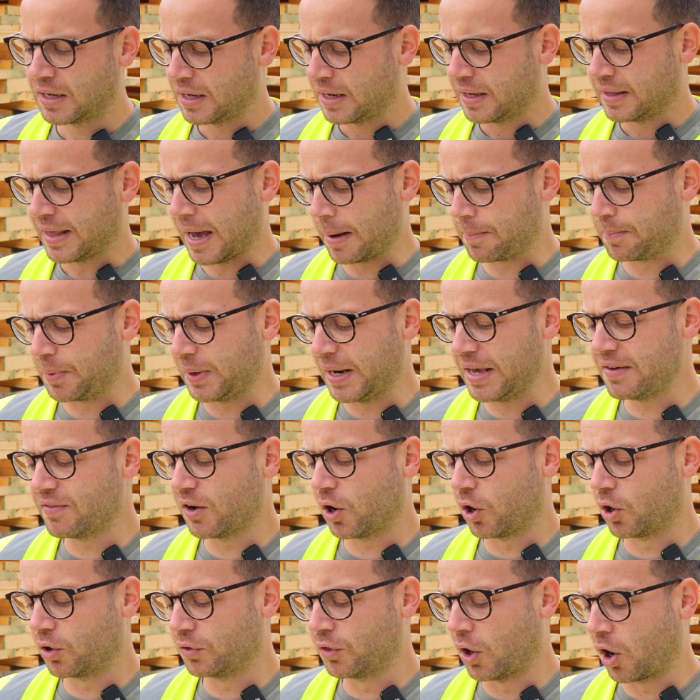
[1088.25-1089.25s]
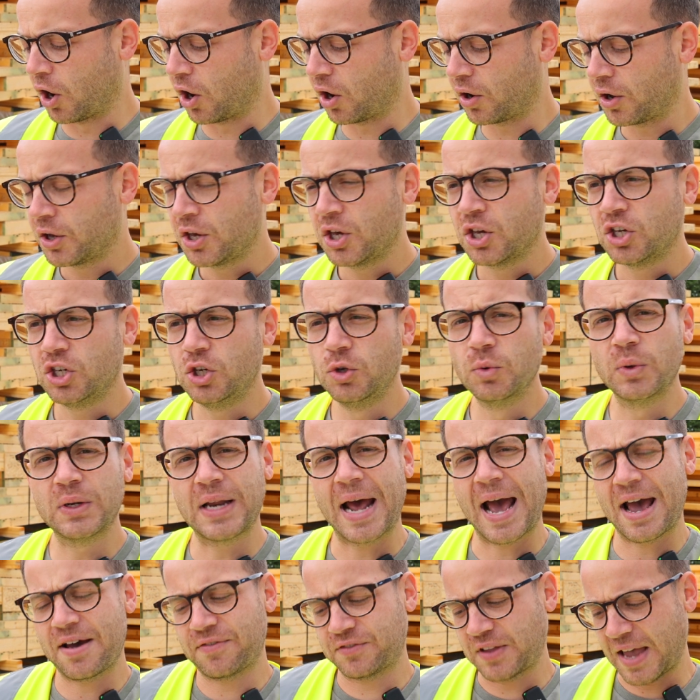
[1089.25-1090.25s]
Now, believe it or not, you would
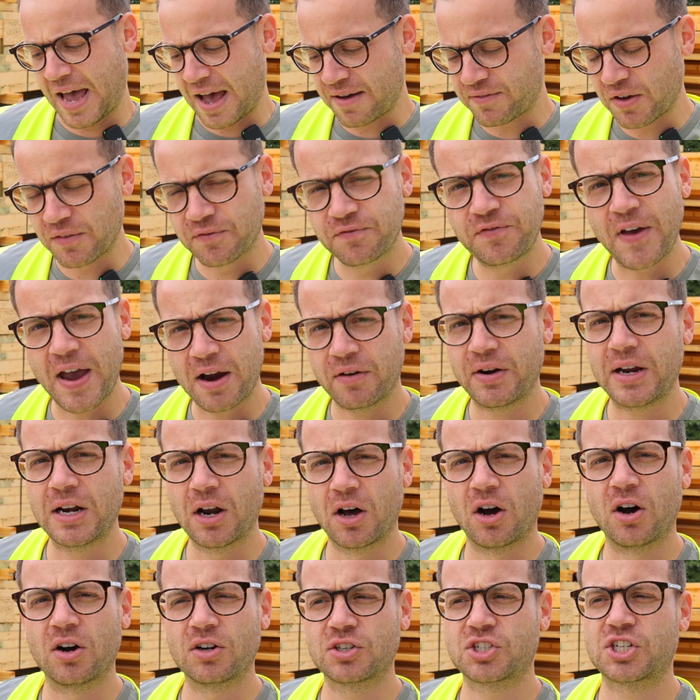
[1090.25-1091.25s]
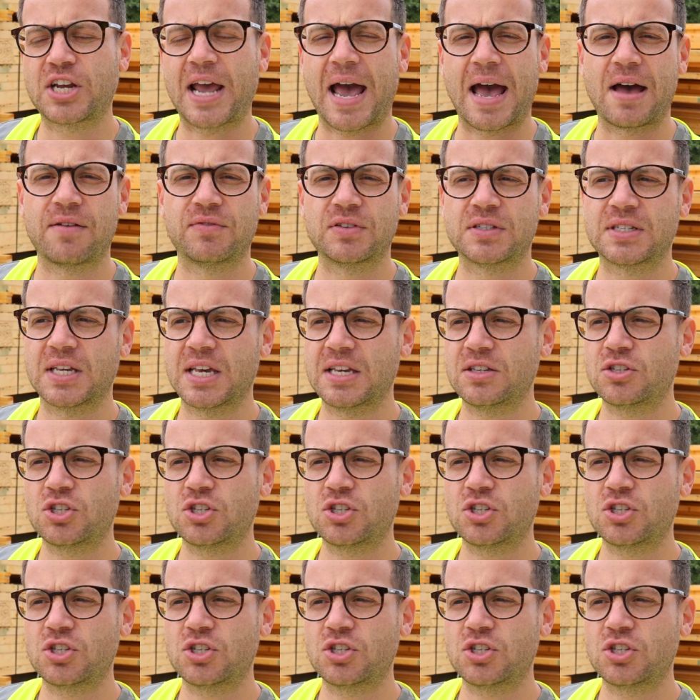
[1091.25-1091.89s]
have to have a very large cavity,